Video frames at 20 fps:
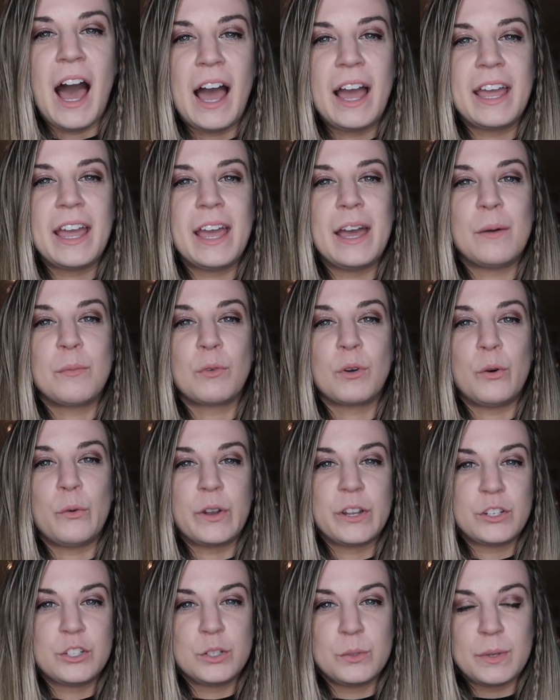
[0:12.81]
I am
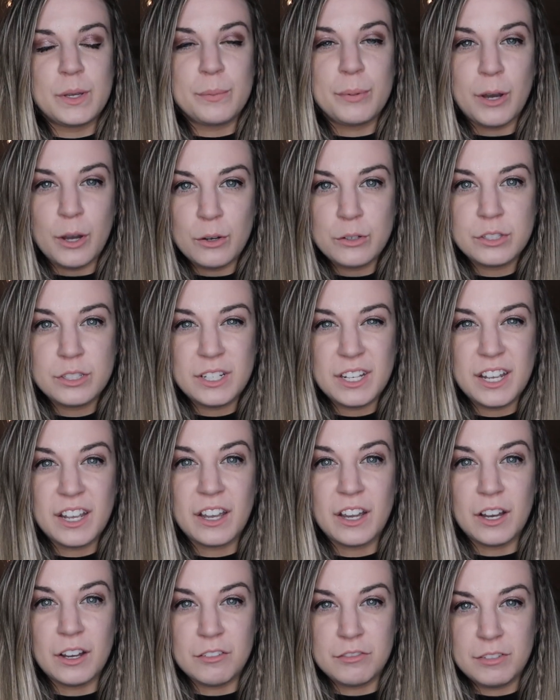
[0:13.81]
going to be
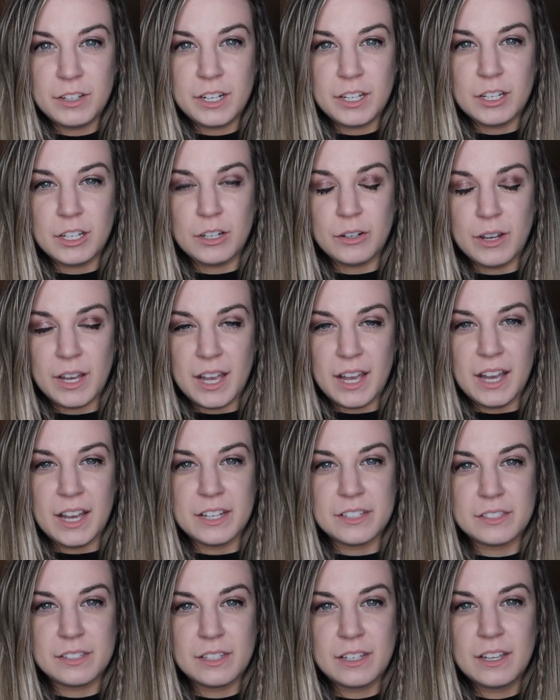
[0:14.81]
posting a video
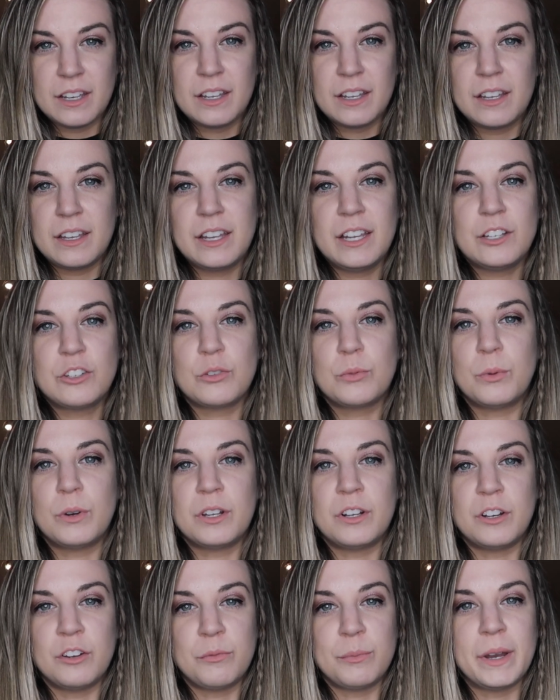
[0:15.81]
as each
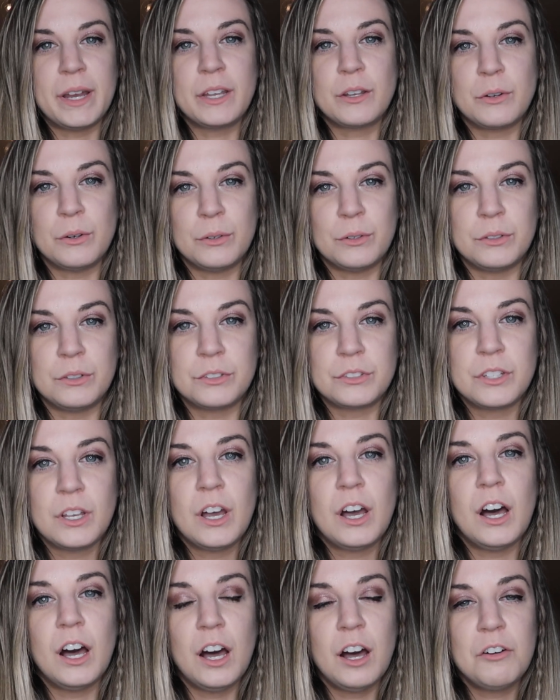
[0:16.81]
one of my goals
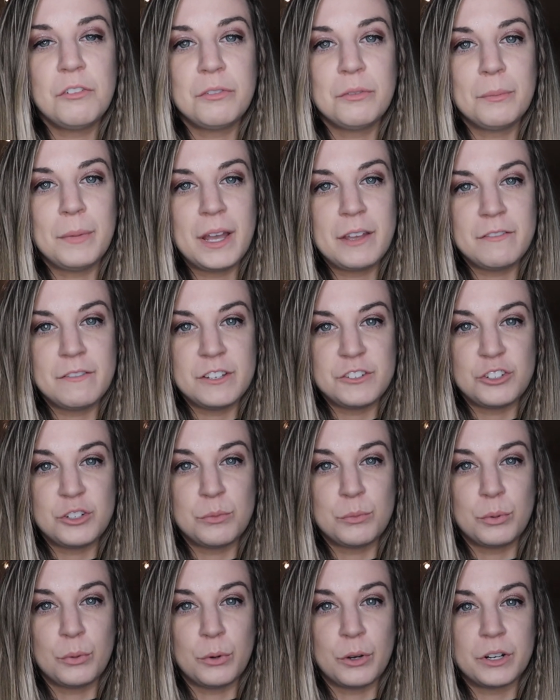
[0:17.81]
of my
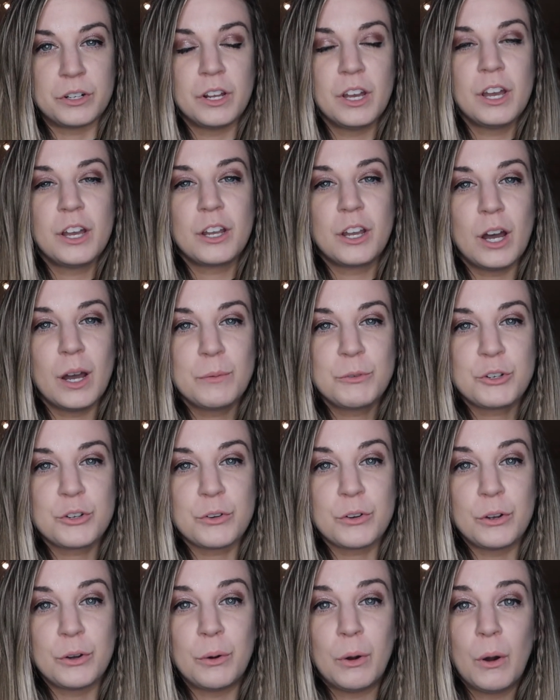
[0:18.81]
vision board come
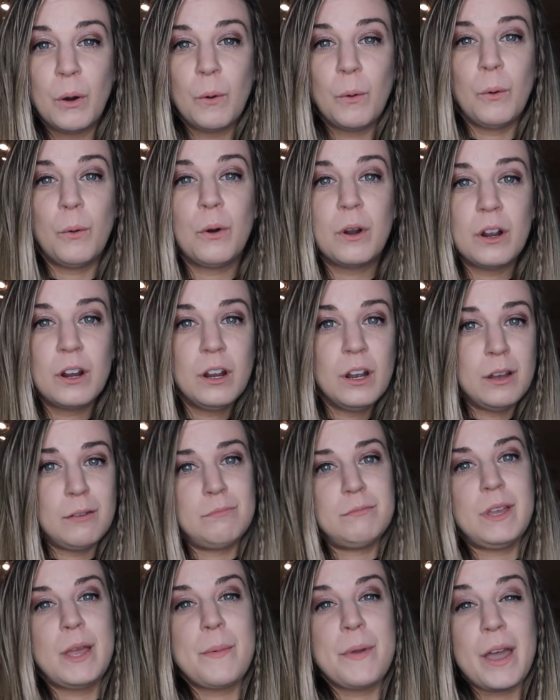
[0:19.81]
true,
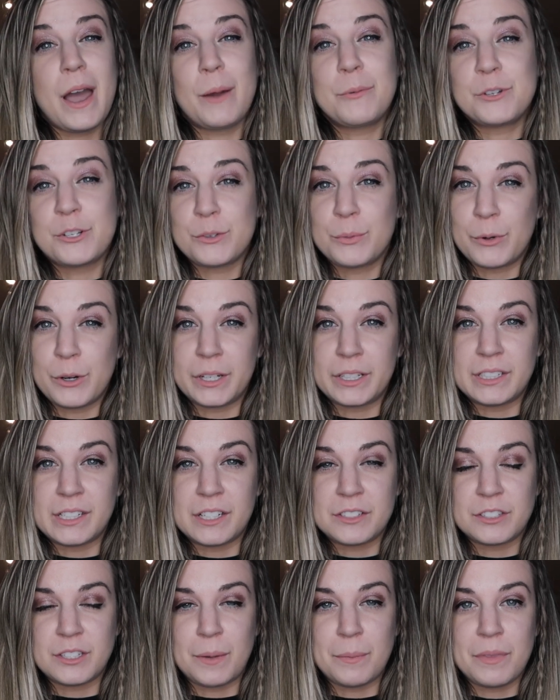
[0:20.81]
or maybe I'm just
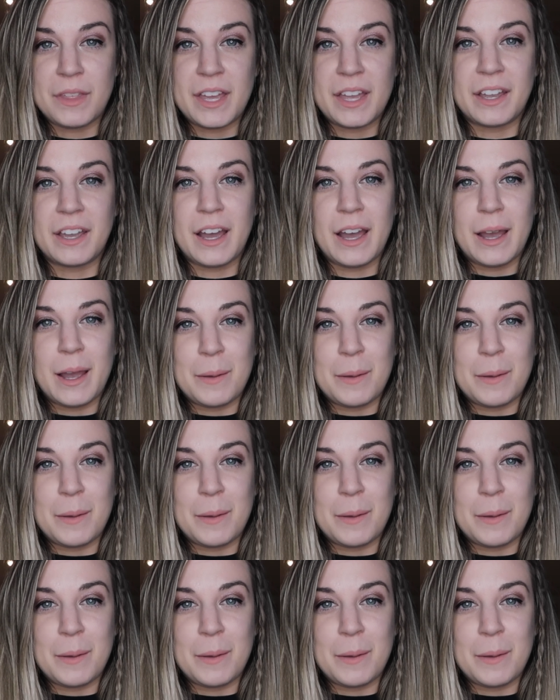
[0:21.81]
working on some things.